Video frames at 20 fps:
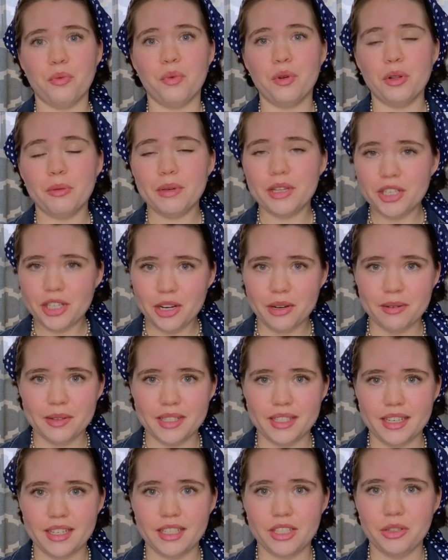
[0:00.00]
will be
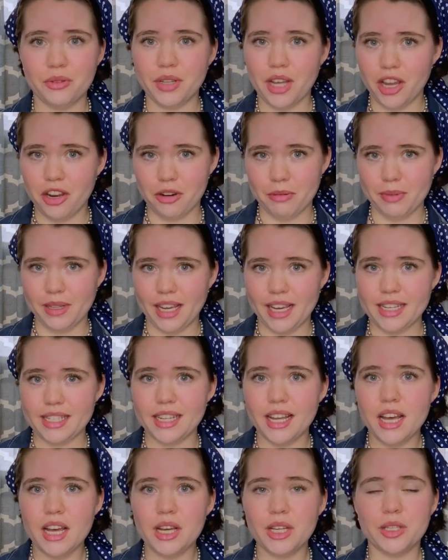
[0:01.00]
chosen to take your
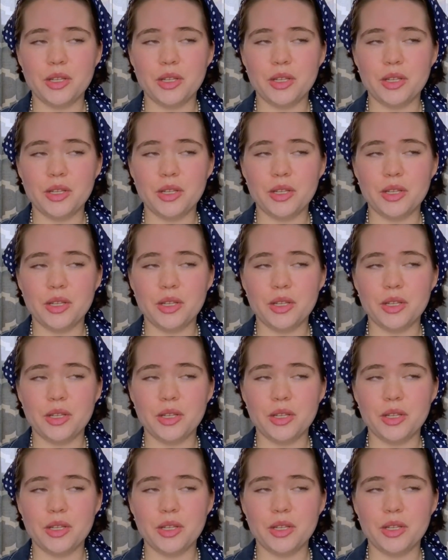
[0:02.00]
place.